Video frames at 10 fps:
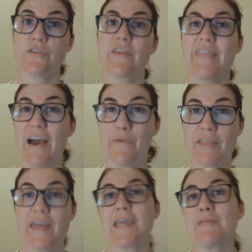that
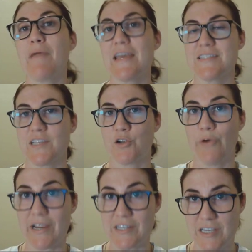way they can pay us the
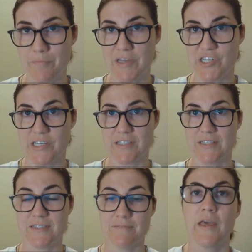correct
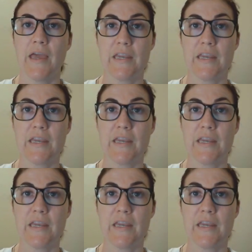commissions.